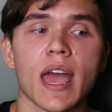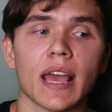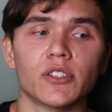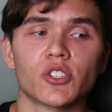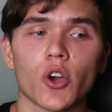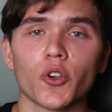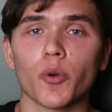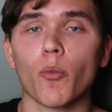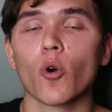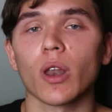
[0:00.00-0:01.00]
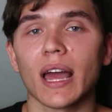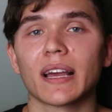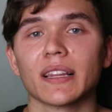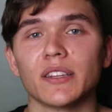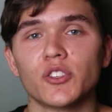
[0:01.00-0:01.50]
and so you're more
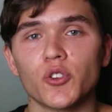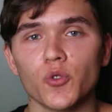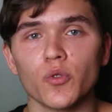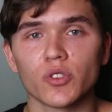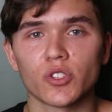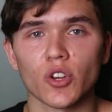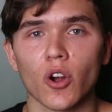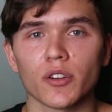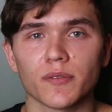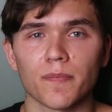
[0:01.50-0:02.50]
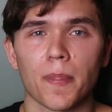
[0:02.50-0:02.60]
likely to start,